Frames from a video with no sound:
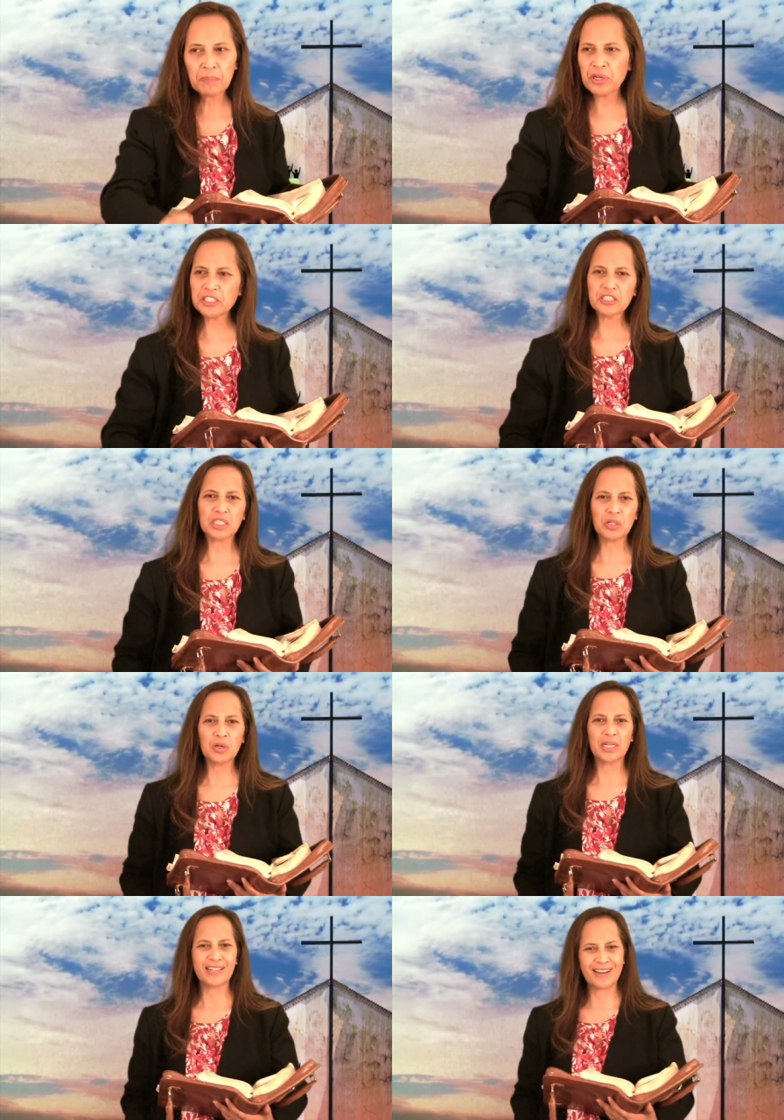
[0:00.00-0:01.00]
Praise the
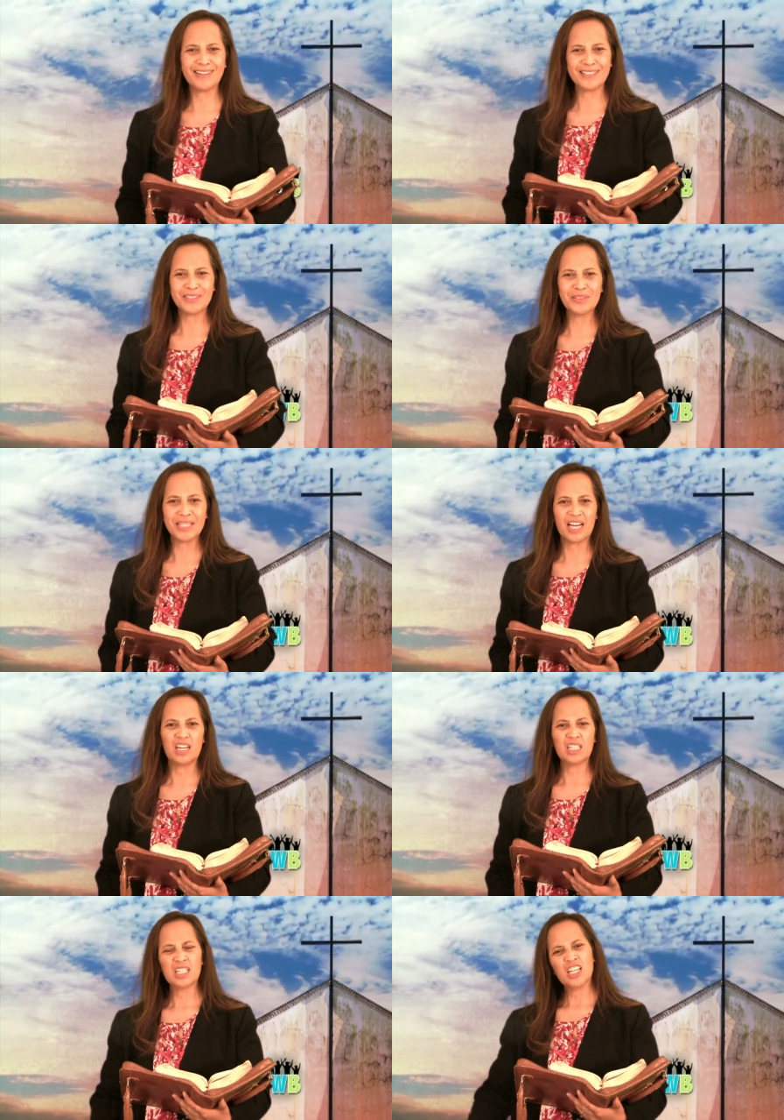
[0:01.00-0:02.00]
Lord. Hallelujah.